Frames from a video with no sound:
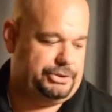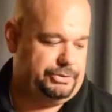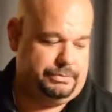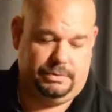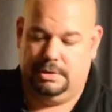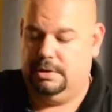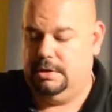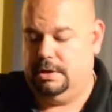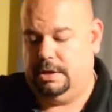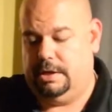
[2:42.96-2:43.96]
2,
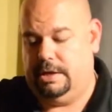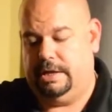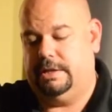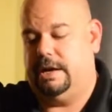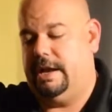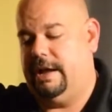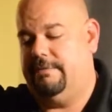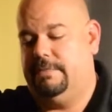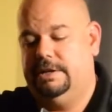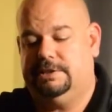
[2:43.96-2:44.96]
and then I
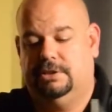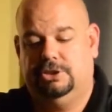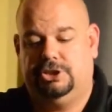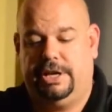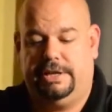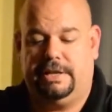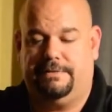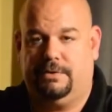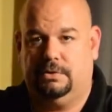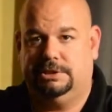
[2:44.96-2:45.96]
have my sunshade
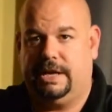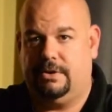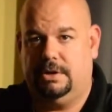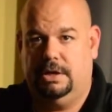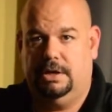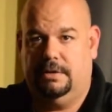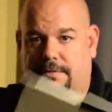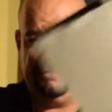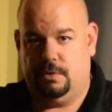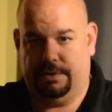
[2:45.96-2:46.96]
that folds out
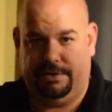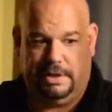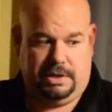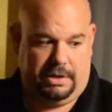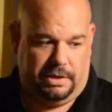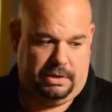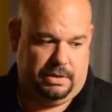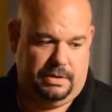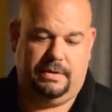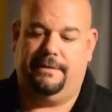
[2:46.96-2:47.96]
for the
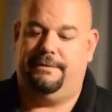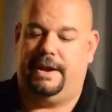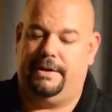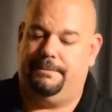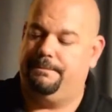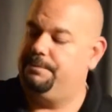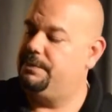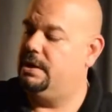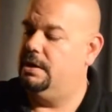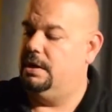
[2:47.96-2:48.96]
Phantom,
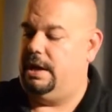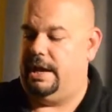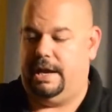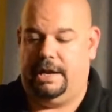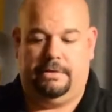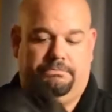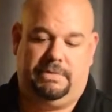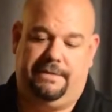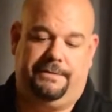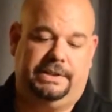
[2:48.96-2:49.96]
and
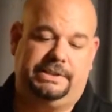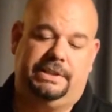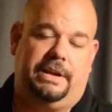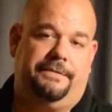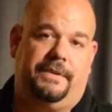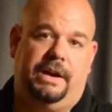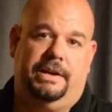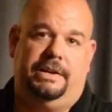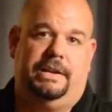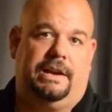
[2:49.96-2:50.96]
it fits in there
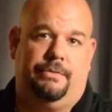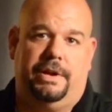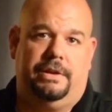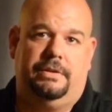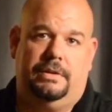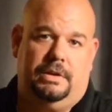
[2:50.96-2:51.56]
fine, and that way